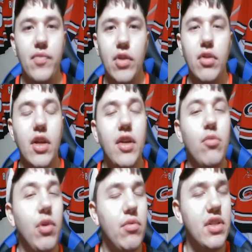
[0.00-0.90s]
Early on in
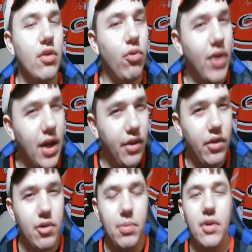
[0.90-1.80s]
what was a quiet
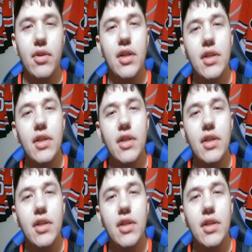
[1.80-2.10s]
third period,